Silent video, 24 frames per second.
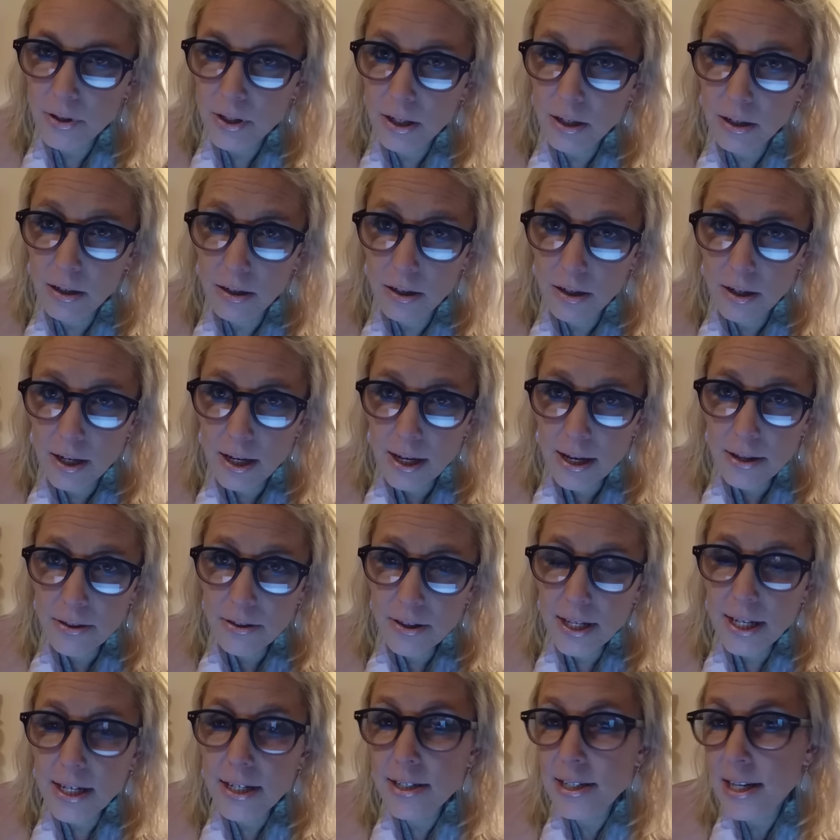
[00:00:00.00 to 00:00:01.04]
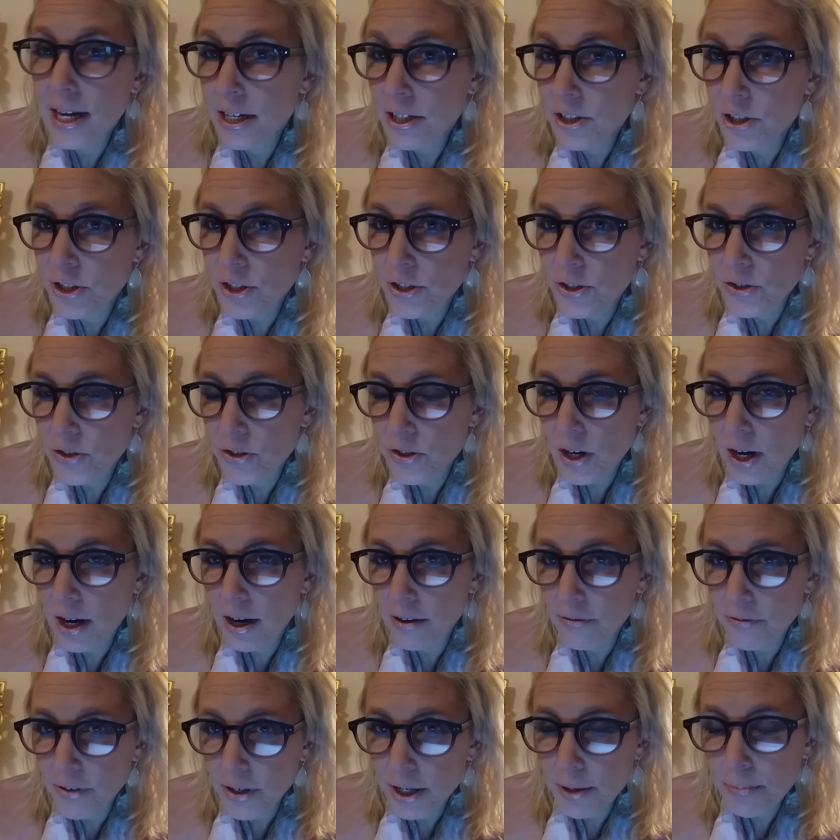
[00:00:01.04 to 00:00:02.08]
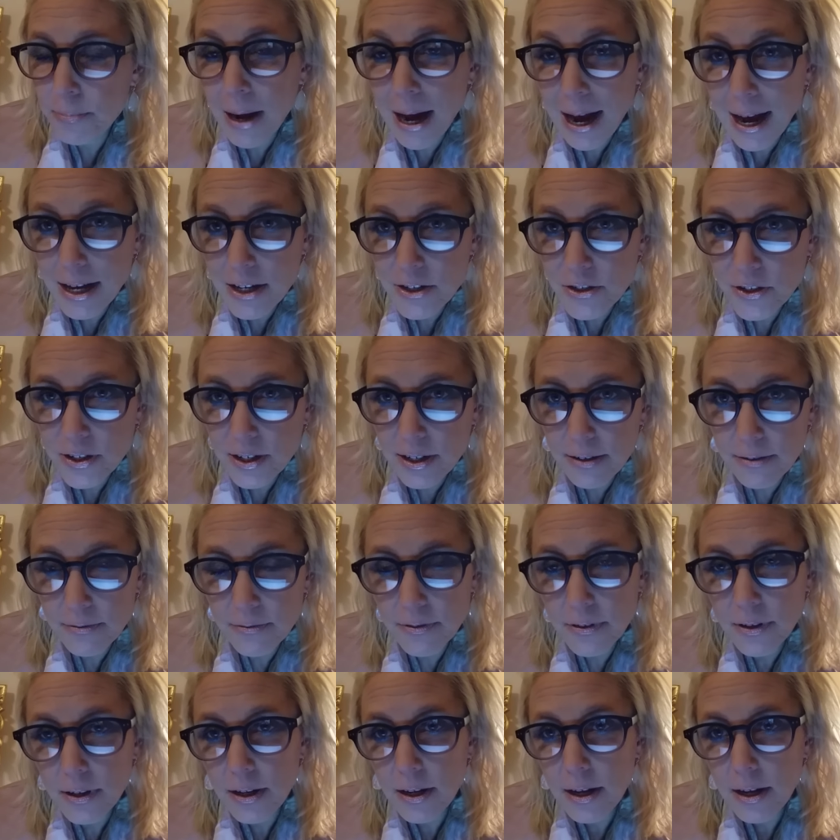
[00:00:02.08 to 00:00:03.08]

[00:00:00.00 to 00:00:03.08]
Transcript: They're the intentions are very positive.